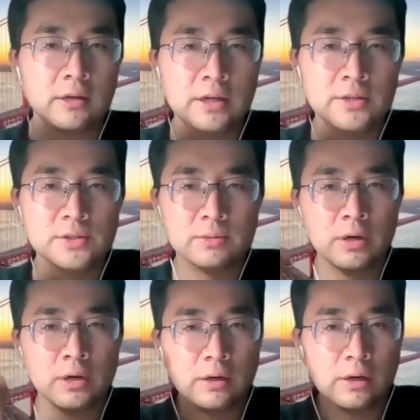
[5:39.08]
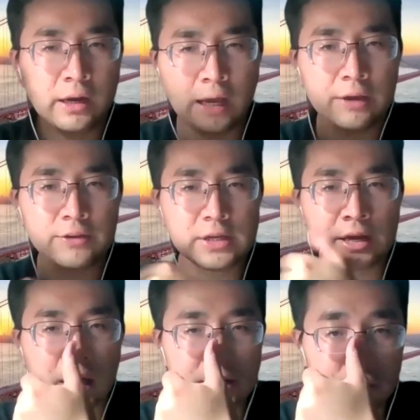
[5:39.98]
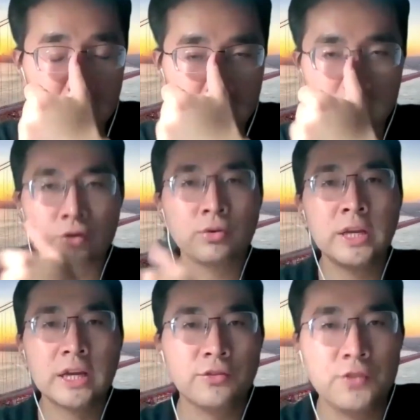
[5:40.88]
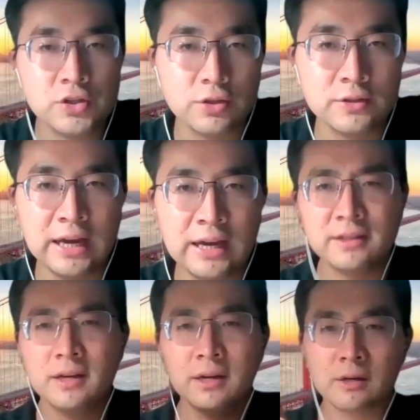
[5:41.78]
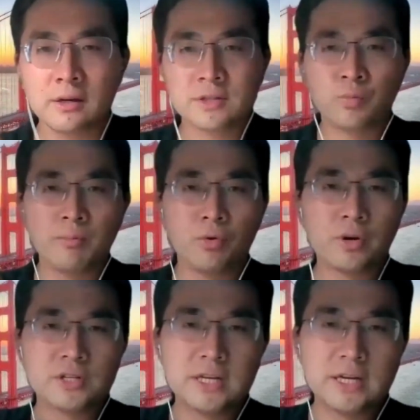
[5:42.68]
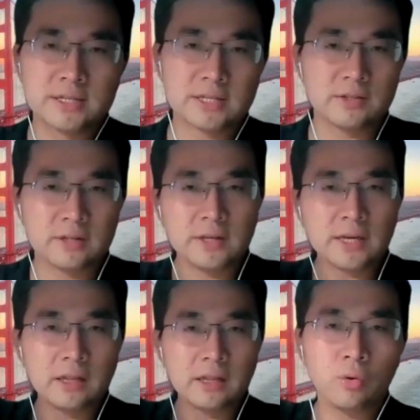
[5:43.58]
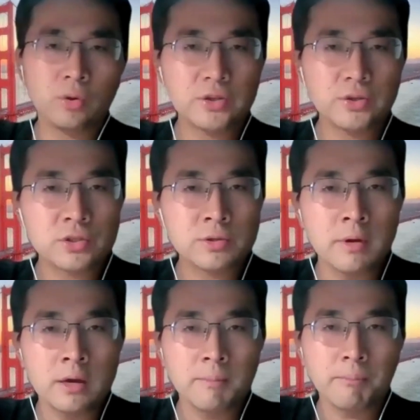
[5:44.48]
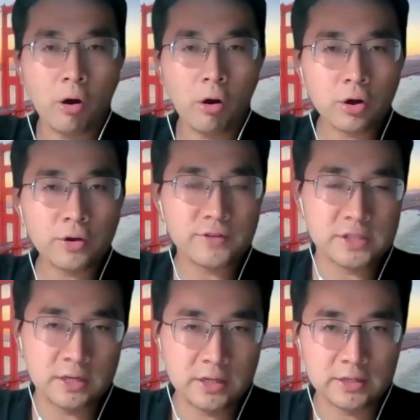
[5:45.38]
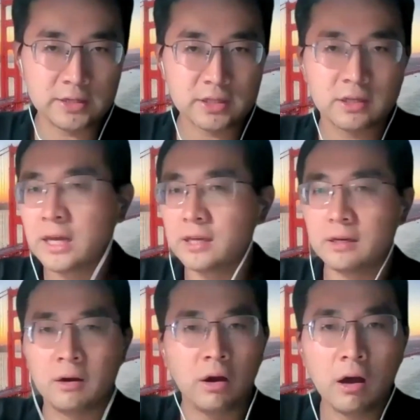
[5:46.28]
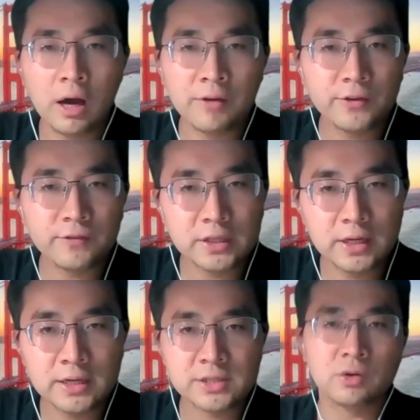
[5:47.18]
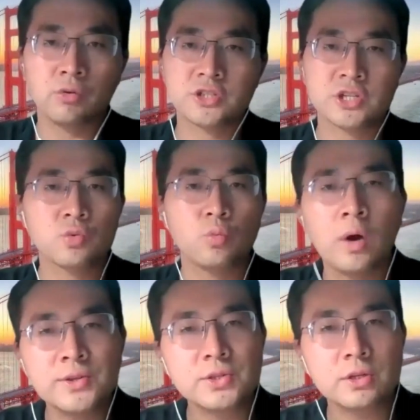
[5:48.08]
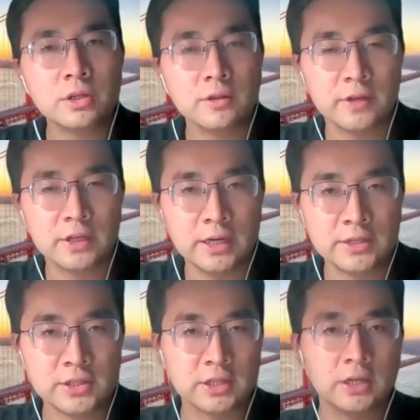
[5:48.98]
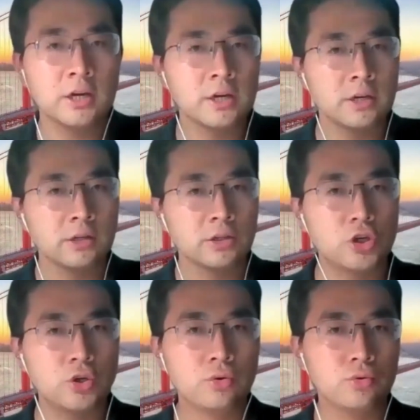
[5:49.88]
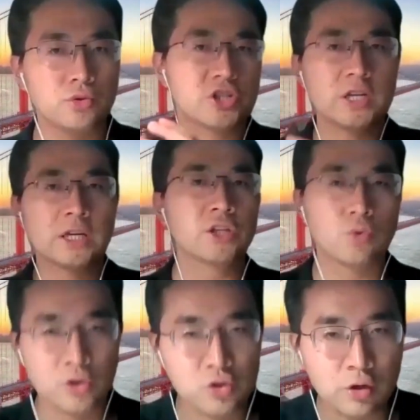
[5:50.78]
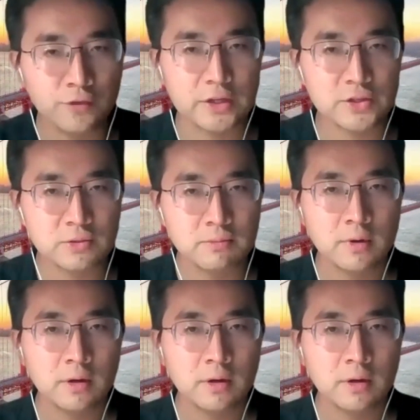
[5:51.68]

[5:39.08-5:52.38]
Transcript: is and has another unique feature that the remora disc, they can only use part of it as a disc, like half of the disc or just one third of a disc to stick to a surface.